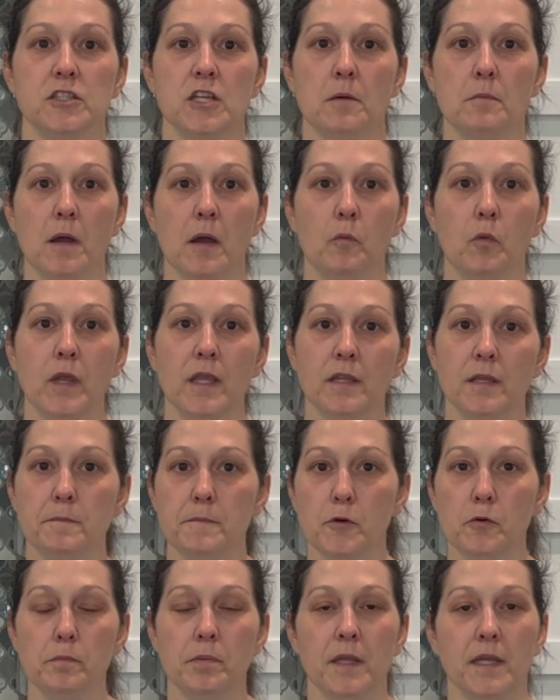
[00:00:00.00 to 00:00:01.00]
out my weekly
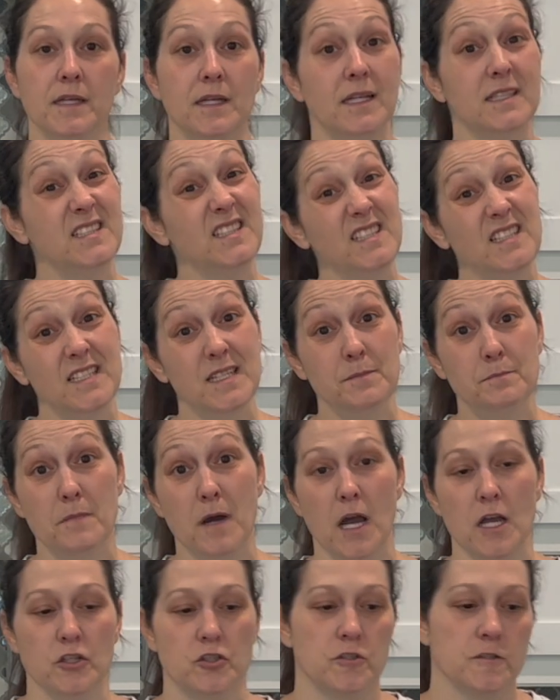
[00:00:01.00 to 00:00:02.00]
meal plan. I didn't need
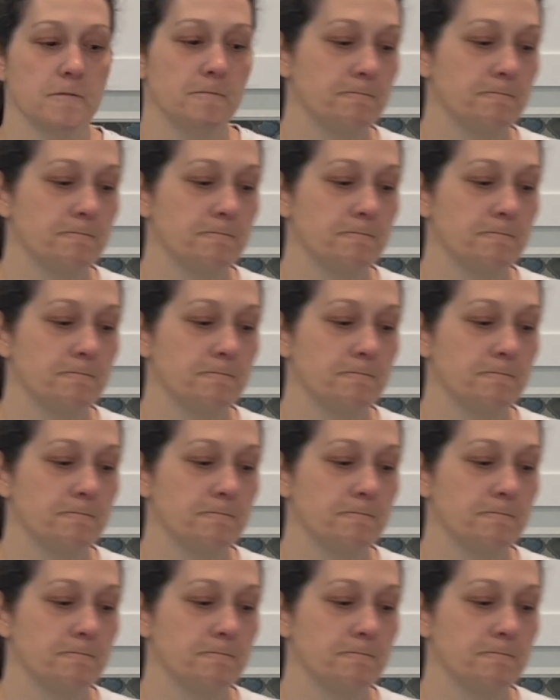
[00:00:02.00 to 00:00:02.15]
much.